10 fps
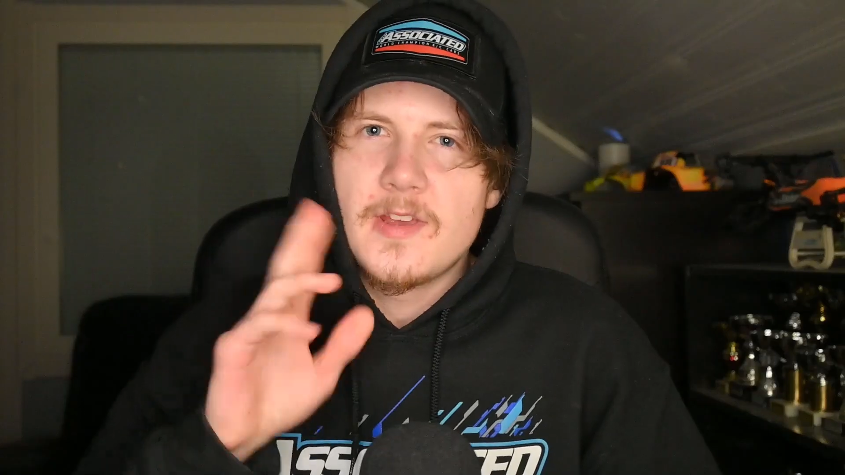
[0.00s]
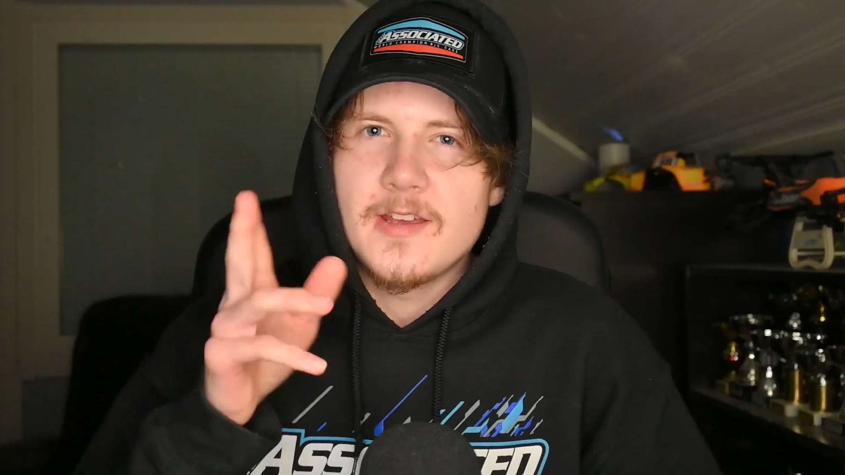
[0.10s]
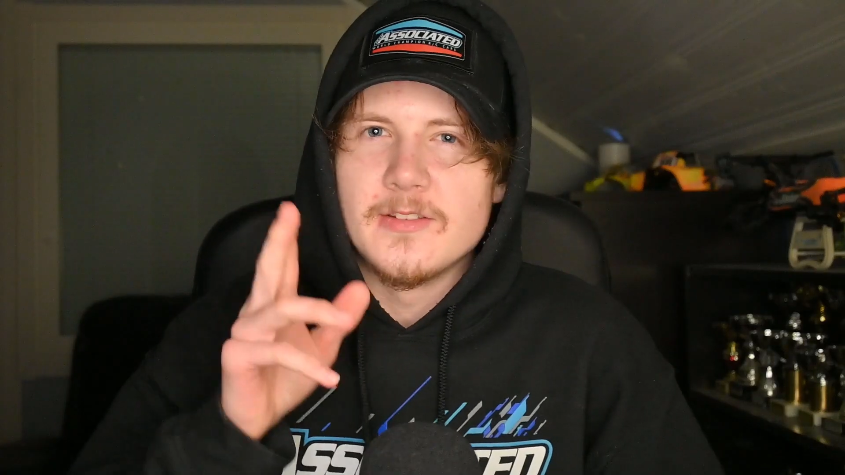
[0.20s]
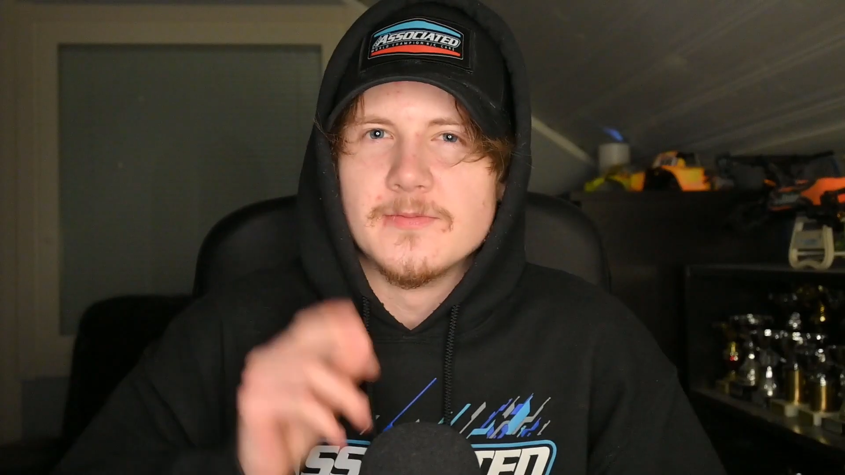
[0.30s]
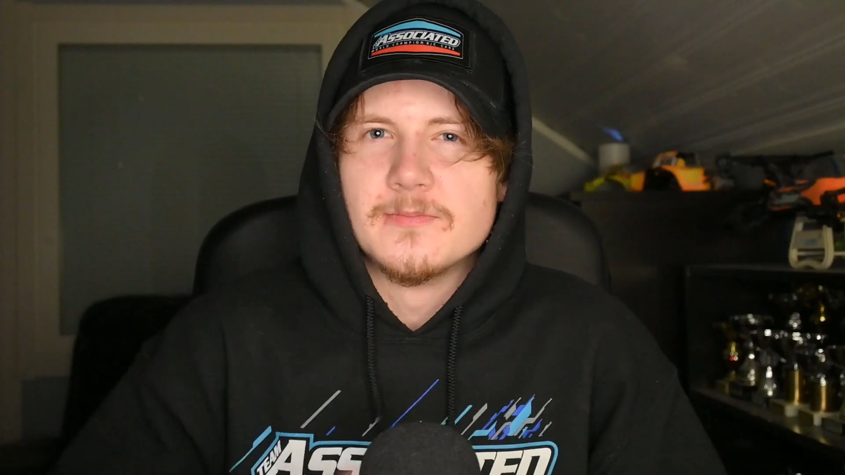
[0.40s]

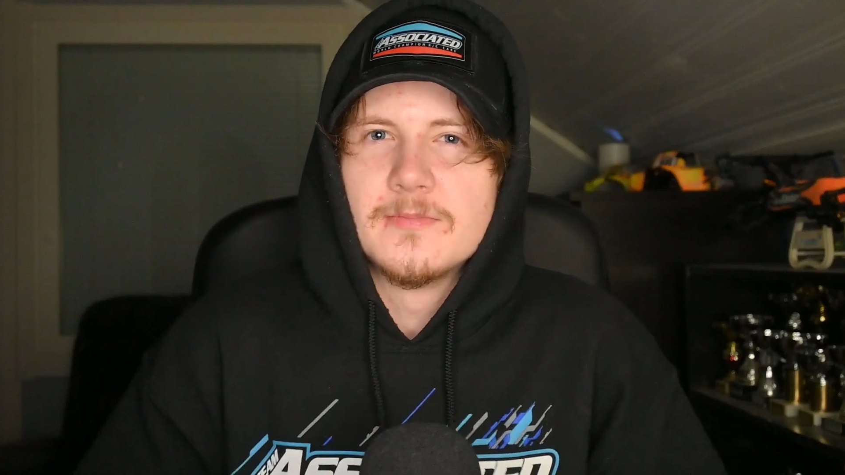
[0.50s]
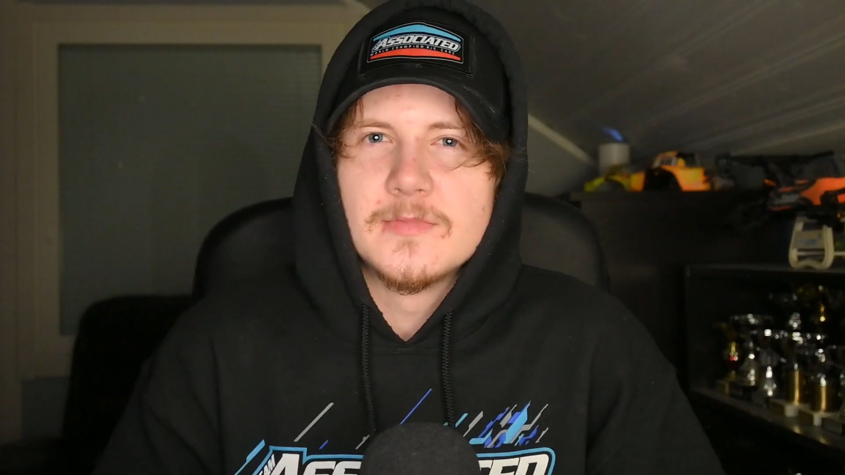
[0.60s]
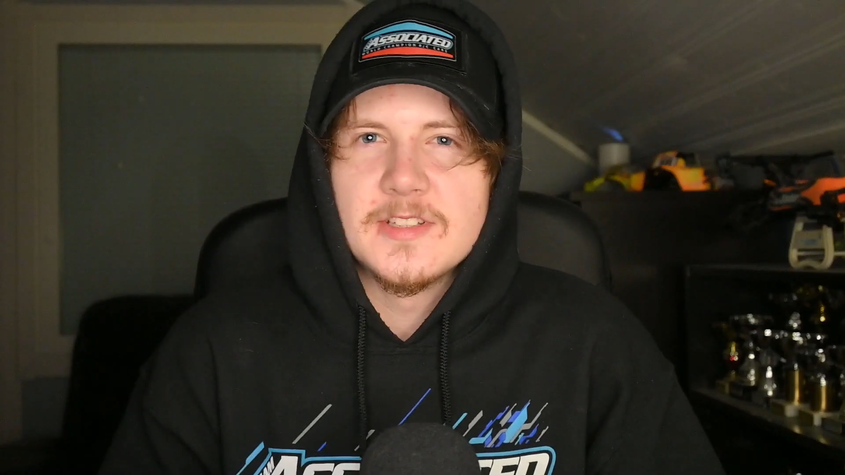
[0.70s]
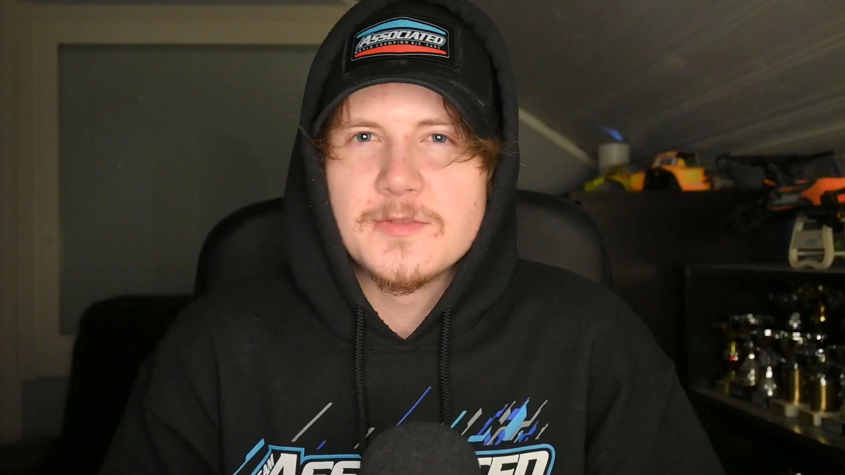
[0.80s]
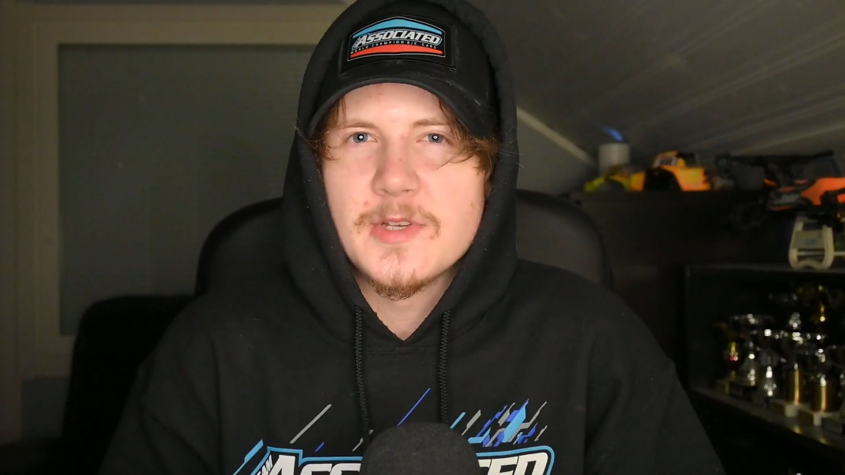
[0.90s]
Hey,
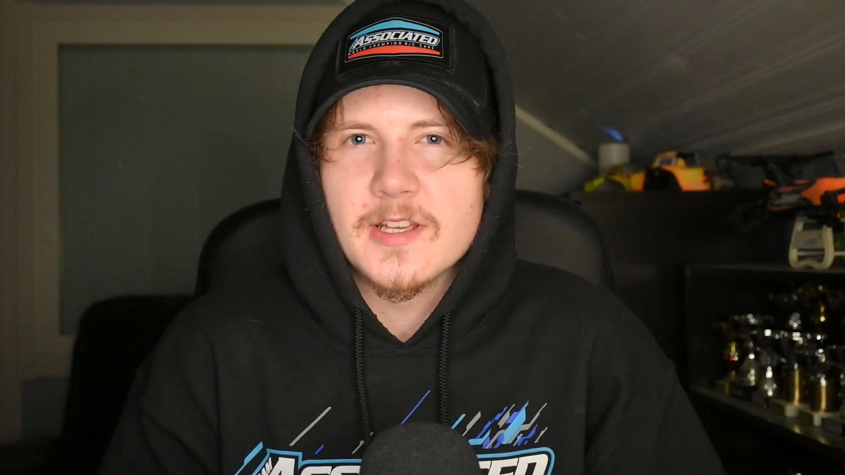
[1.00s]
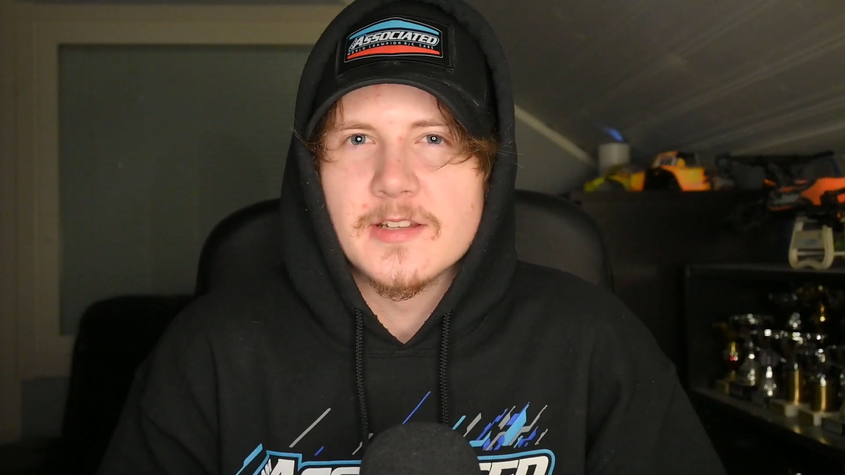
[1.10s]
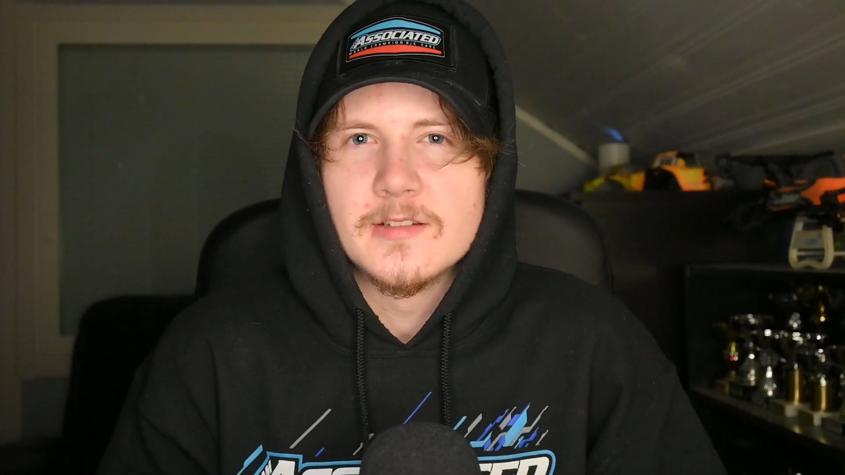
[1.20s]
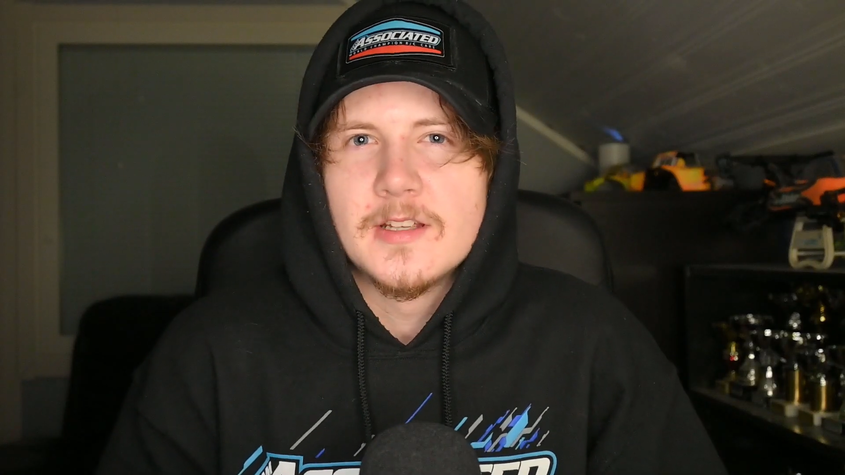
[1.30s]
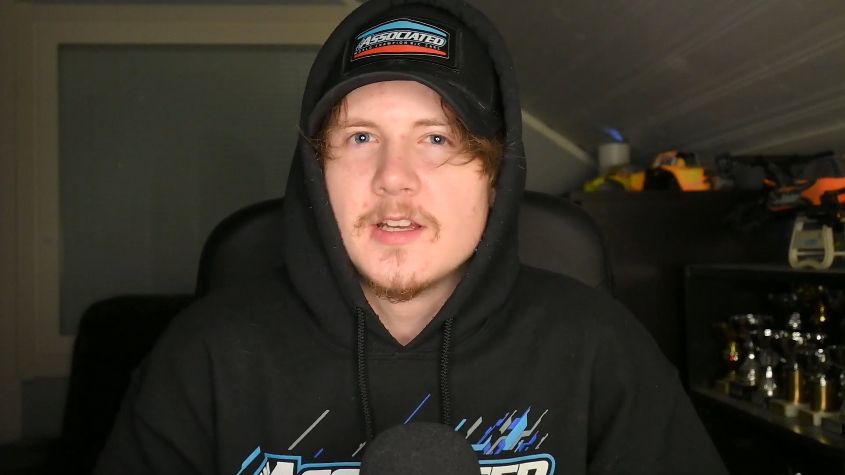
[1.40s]
it's me again.